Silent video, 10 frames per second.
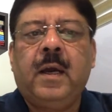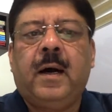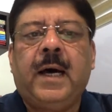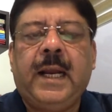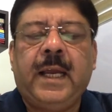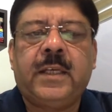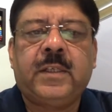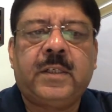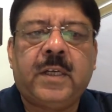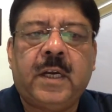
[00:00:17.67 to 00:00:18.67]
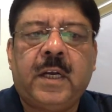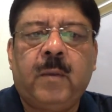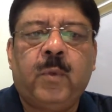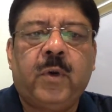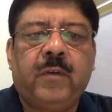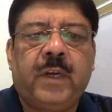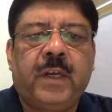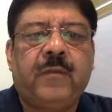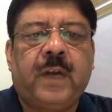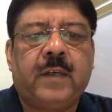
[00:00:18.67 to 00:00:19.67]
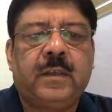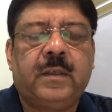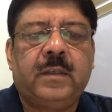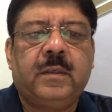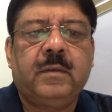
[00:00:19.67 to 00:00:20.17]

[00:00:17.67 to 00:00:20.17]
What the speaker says: or external motivating factors?